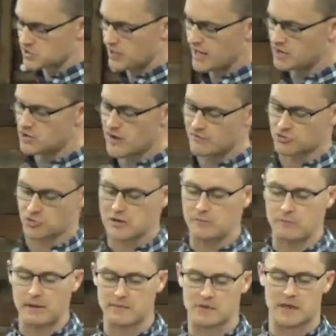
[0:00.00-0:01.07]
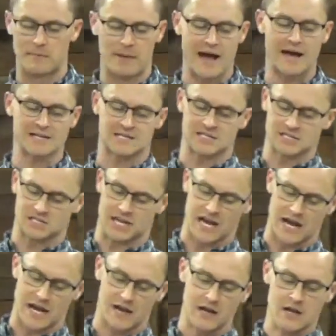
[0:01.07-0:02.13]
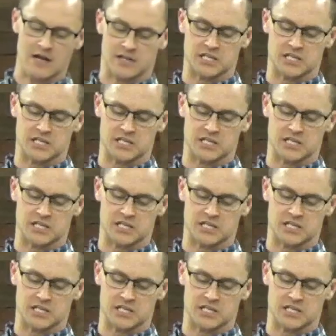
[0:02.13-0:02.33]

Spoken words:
So now you have three people that pass this guy